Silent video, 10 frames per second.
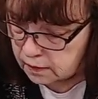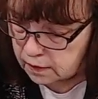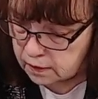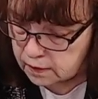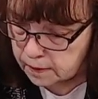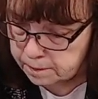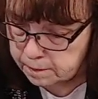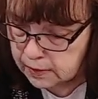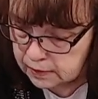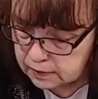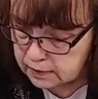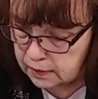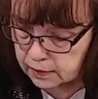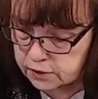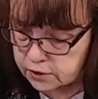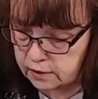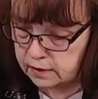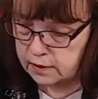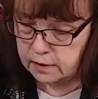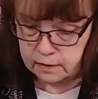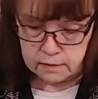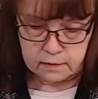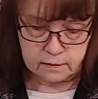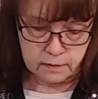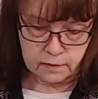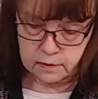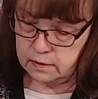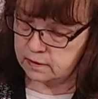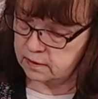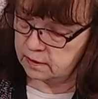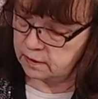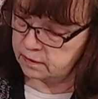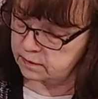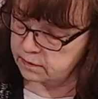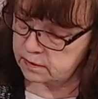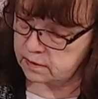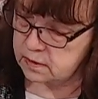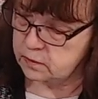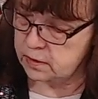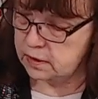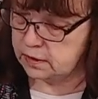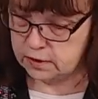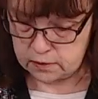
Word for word: And I might actually, let's see, let's see what I do